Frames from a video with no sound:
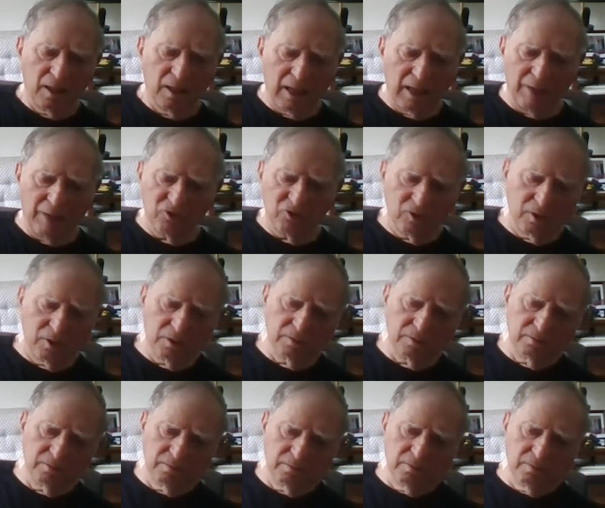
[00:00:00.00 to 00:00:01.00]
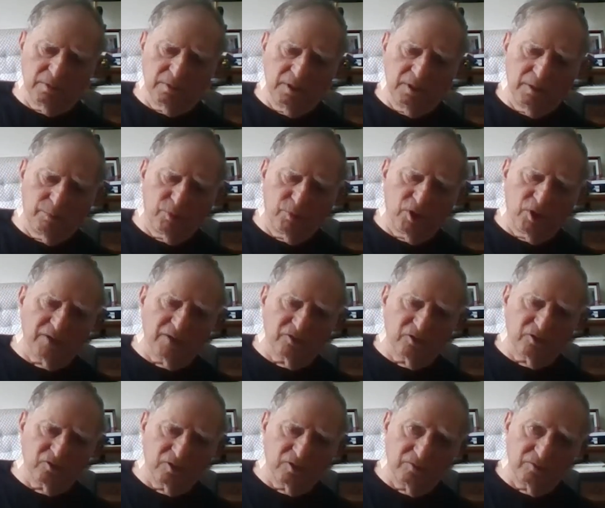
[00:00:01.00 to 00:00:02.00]
I'm still in the
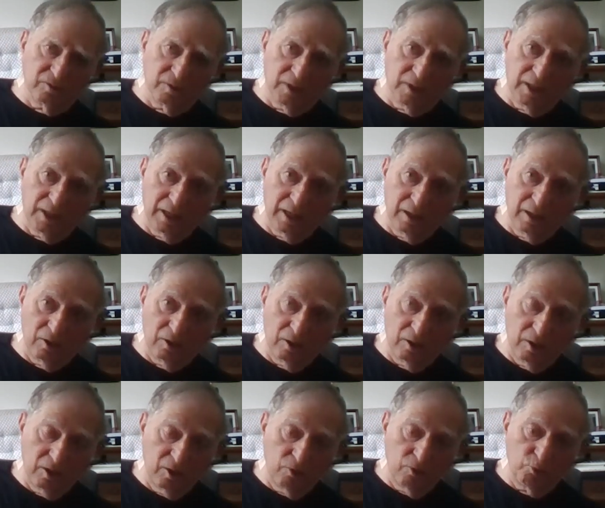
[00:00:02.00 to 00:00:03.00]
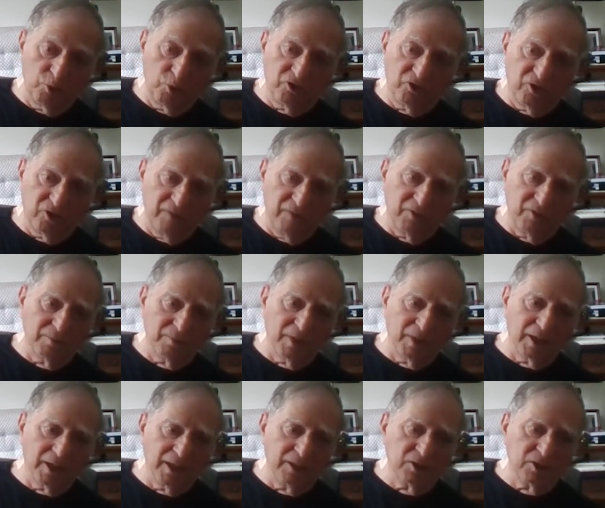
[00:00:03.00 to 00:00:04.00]
process of receiving
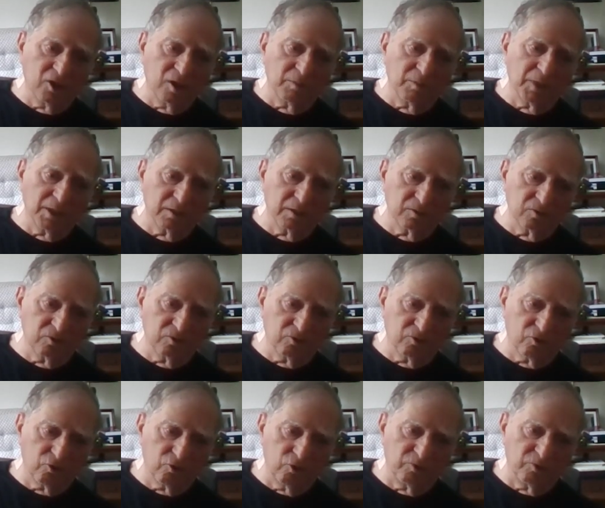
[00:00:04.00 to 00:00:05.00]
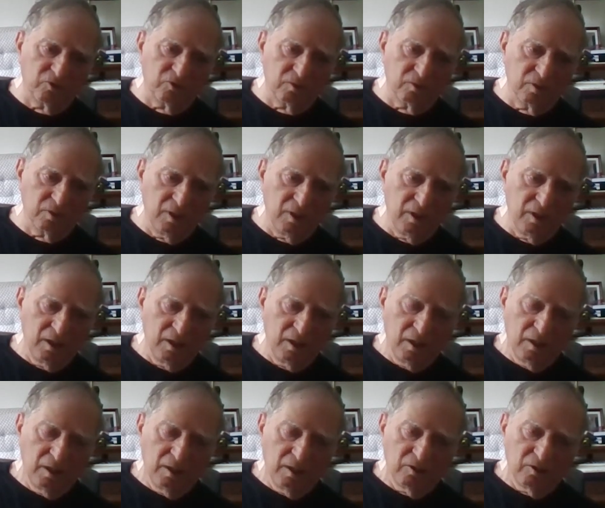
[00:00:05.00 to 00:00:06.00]
my incoming troops.
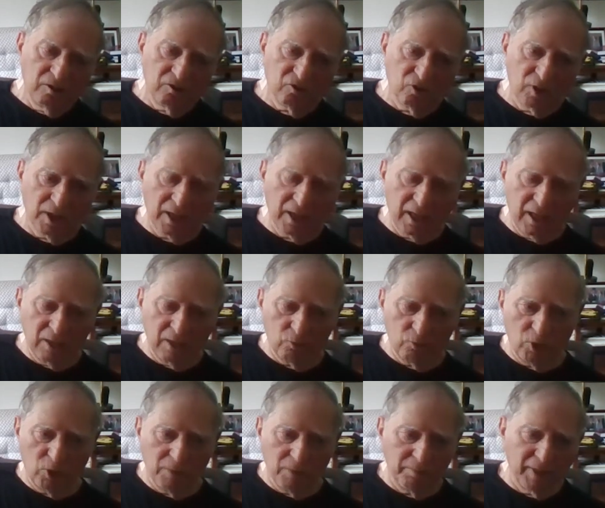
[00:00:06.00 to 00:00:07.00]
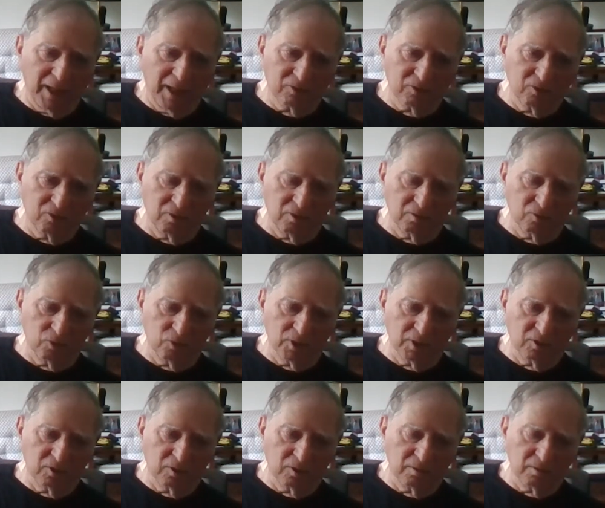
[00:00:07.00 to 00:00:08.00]
So I, I run back to the, when
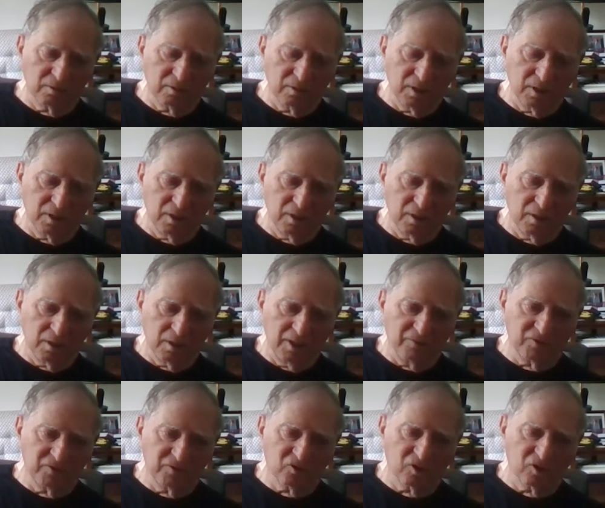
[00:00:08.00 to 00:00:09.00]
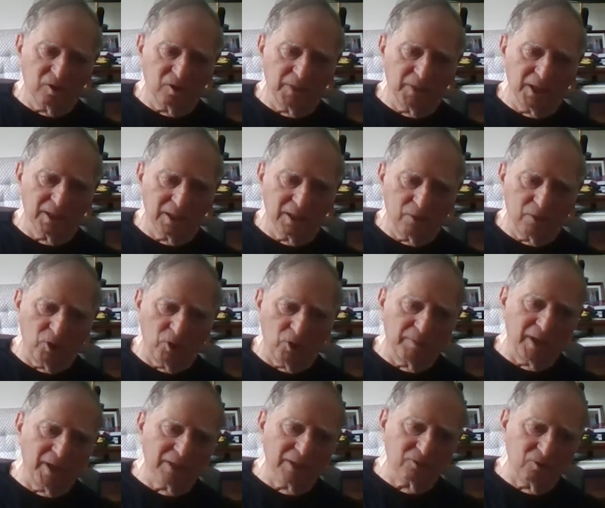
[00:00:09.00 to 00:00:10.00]
the lift is coming in, I run
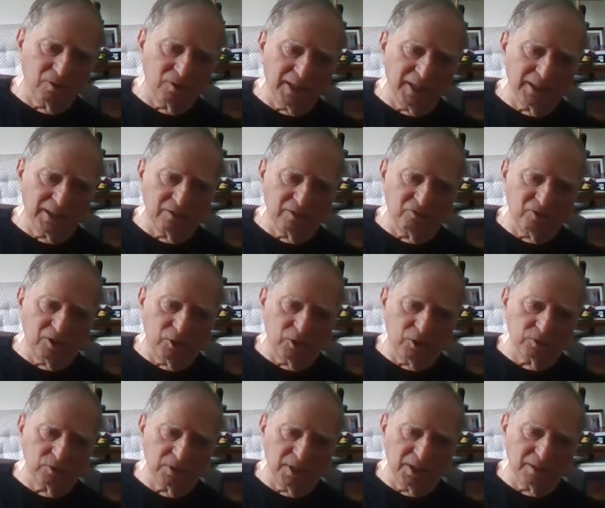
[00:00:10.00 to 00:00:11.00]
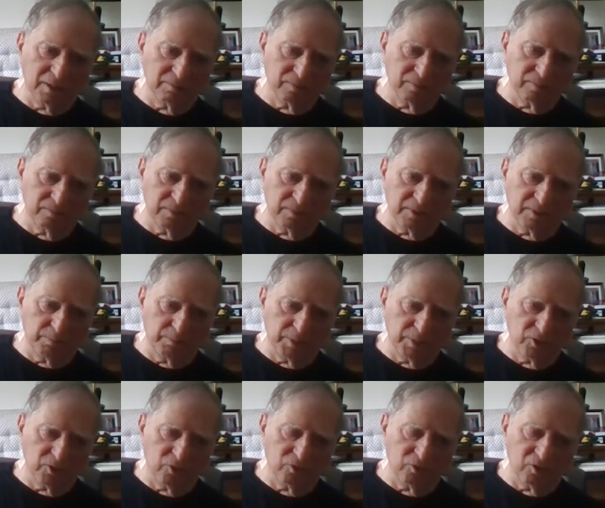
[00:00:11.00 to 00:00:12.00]
back to the landing zone, get them
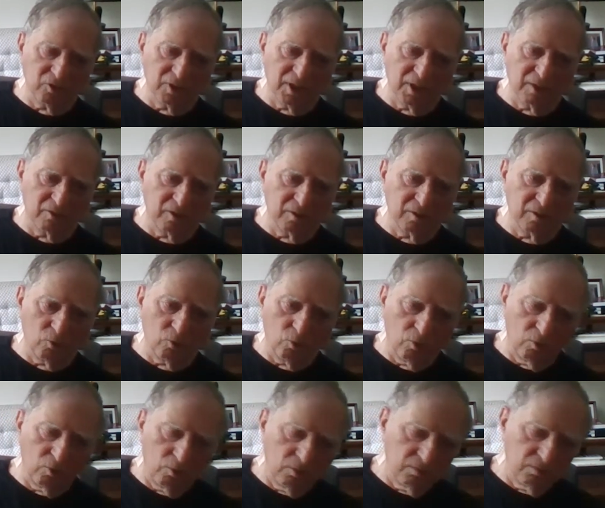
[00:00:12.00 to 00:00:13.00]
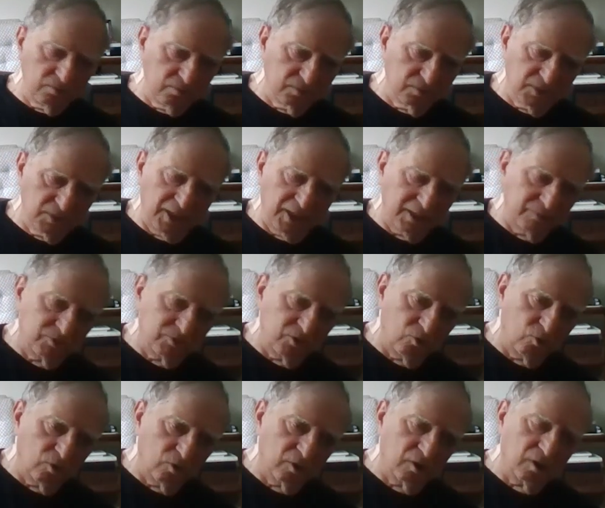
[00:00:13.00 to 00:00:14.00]
platooned together, take them to
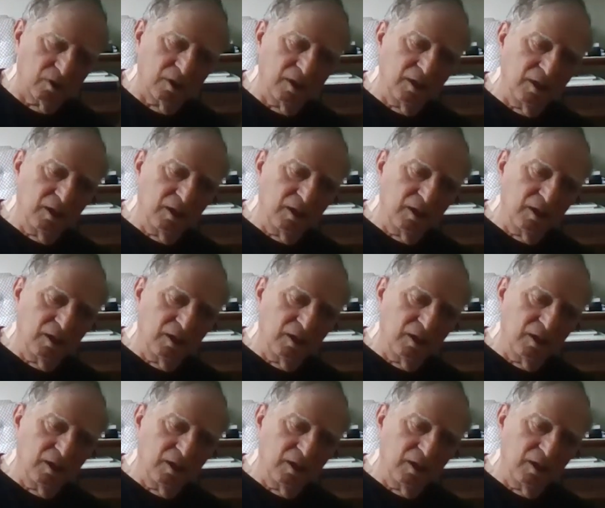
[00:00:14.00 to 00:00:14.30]
where